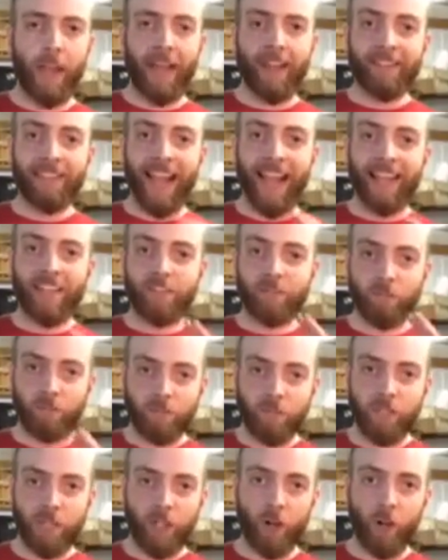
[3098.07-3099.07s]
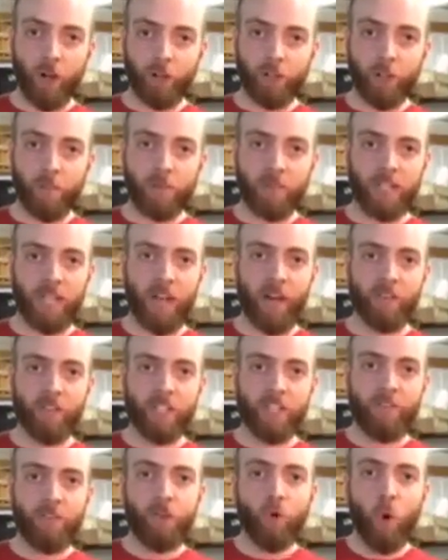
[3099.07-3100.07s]
guys really hurt themselves
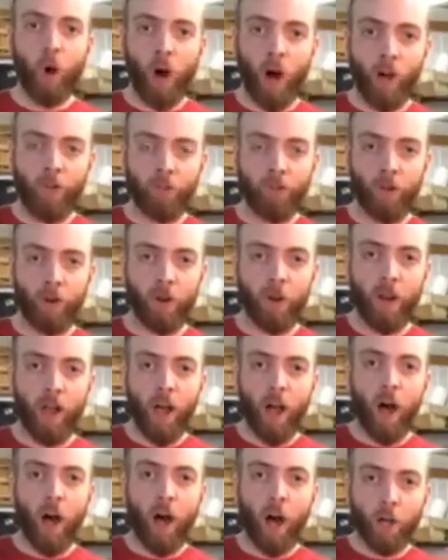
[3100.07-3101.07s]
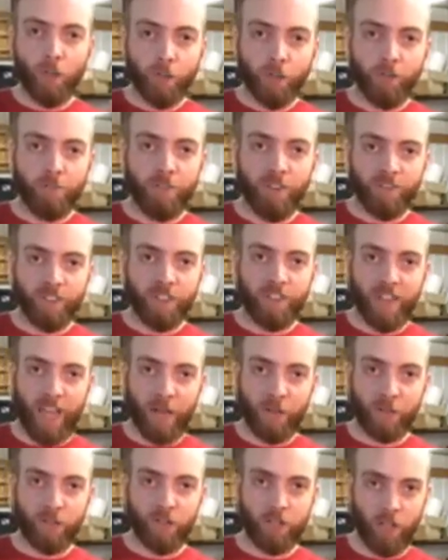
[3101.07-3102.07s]
if you offer
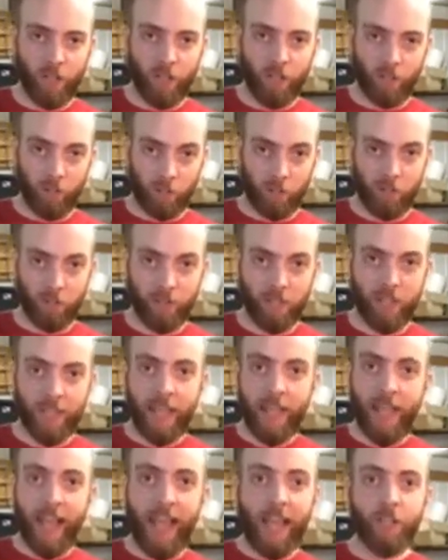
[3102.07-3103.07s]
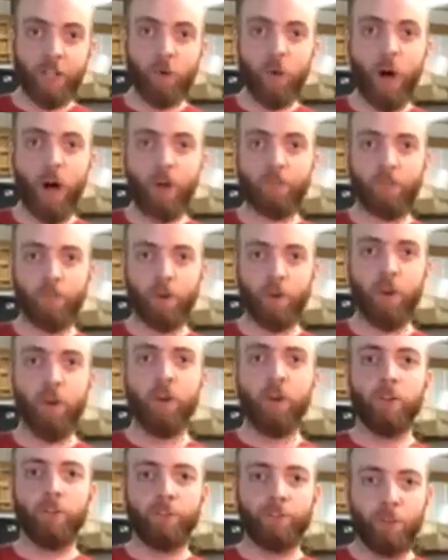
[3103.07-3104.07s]
150,000 colors and you offer
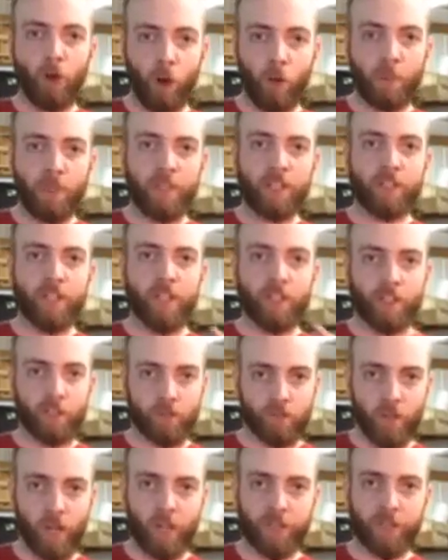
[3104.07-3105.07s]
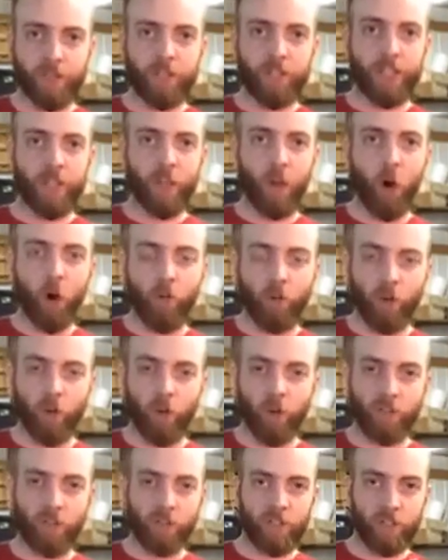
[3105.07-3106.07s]
foamies and struts and
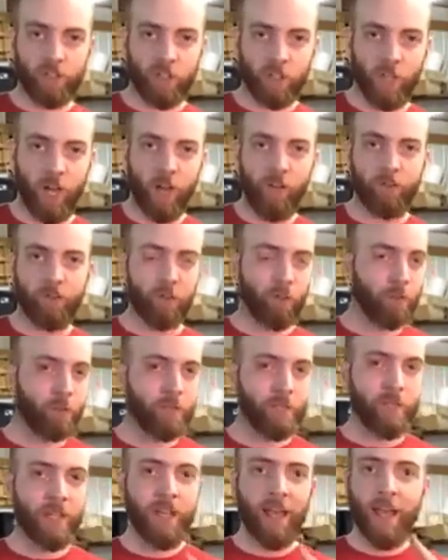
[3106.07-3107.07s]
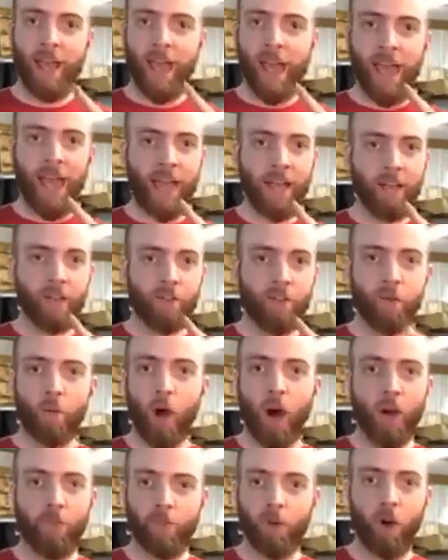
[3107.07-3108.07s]
overhooks and soft loops and you
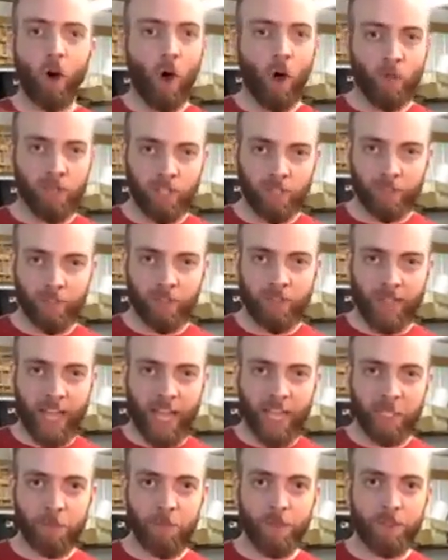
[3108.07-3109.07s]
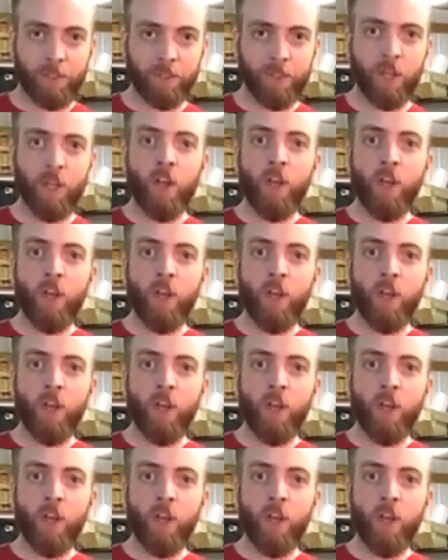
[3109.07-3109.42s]
offer all these different attachments.